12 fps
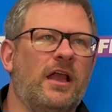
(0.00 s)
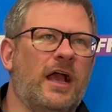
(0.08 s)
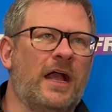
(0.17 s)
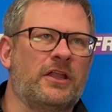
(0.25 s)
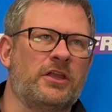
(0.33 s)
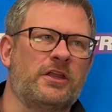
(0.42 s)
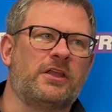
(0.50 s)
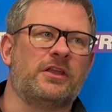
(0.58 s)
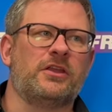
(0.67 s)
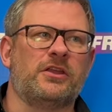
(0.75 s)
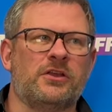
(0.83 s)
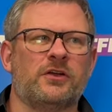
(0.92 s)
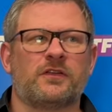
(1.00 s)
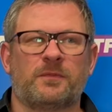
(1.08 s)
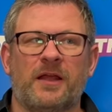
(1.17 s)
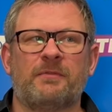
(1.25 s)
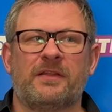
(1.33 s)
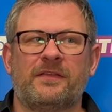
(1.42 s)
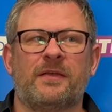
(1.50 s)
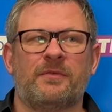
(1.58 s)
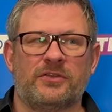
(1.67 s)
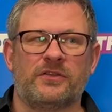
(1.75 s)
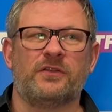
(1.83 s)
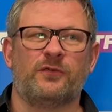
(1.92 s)
And you got to play him in the
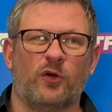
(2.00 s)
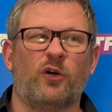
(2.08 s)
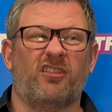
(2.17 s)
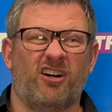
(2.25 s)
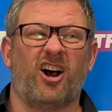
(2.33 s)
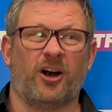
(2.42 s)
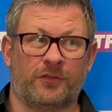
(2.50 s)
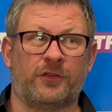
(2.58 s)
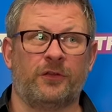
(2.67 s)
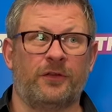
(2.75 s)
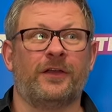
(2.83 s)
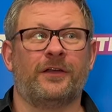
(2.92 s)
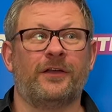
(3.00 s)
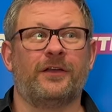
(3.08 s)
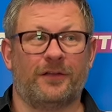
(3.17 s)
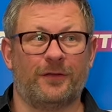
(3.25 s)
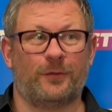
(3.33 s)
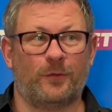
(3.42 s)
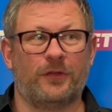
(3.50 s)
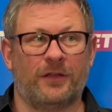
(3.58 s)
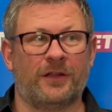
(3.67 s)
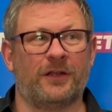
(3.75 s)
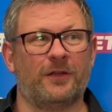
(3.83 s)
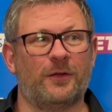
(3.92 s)
semis and you thought, I'll do you, you
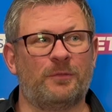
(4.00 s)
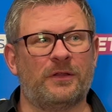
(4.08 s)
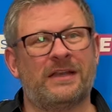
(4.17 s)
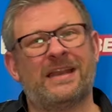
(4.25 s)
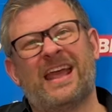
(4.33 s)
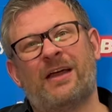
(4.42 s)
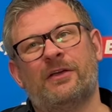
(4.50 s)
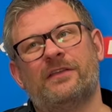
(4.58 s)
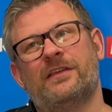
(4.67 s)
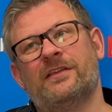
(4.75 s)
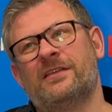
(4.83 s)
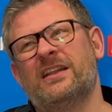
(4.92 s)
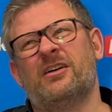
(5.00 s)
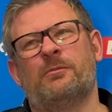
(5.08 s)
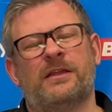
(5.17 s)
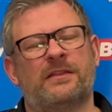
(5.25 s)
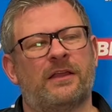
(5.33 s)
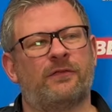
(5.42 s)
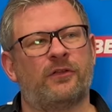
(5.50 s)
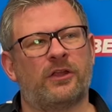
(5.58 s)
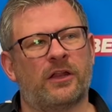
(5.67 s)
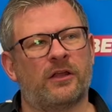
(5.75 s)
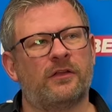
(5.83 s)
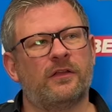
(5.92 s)
know. But now it's a little bit different, you
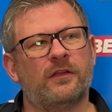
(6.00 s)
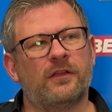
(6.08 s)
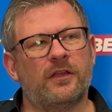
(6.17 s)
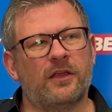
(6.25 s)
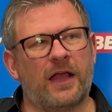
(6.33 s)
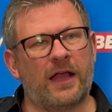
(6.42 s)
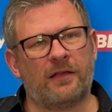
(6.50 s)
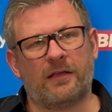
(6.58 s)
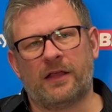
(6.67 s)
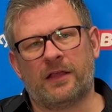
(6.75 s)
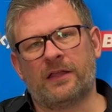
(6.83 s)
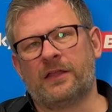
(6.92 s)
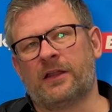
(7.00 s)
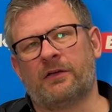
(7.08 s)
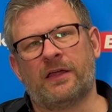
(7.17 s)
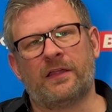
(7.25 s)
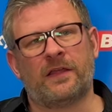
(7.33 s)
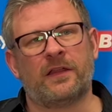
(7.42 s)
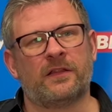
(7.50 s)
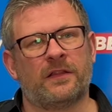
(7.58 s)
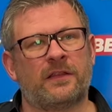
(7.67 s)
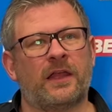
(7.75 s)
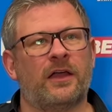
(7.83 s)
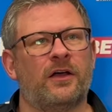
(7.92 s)
know. You know, at the end of the
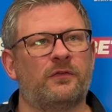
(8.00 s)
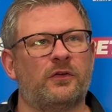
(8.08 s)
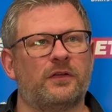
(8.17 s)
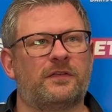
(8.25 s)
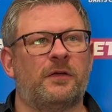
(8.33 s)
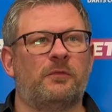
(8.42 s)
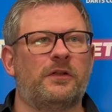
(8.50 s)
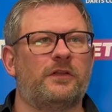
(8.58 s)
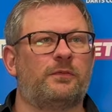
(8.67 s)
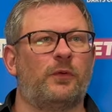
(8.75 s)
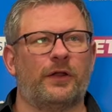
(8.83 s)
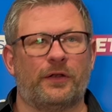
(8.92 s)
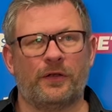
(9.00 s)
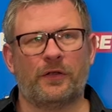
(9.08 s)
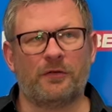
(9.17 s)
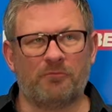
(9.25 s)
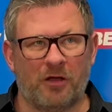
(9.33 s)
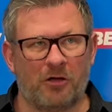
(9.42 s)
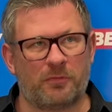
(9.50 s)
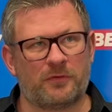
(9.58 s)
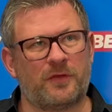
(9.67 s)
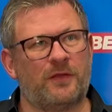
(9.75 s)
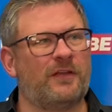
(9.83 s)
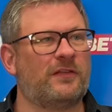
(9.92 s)
day, I've got someone that's won multiple
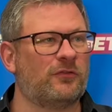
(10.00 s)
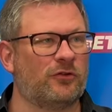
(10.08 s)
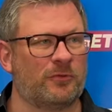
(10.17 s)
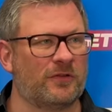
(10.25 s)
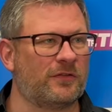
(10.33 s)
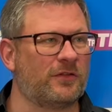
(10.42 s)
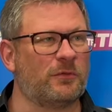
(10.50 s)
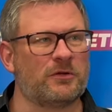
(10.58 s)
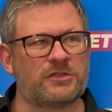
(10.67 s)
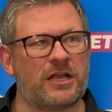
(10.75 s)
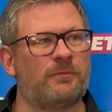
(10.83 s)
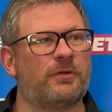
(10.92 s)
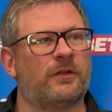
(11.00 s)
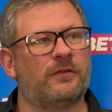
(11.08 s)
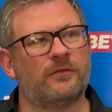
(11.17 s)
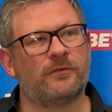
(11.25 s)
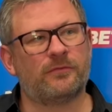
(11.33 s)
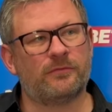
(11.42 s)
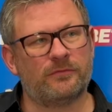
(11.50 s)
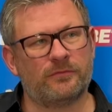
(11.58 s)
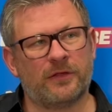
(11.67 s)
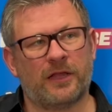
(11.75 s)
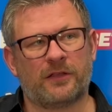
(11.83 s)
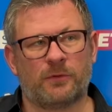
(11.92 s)
TV tournaments and the world champion,
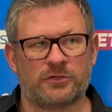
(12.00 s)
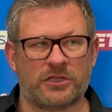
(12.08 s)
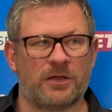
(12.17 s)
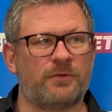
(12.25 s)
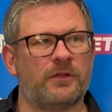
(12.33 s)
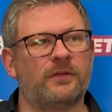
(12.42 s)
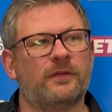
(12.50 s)
ex-world champion.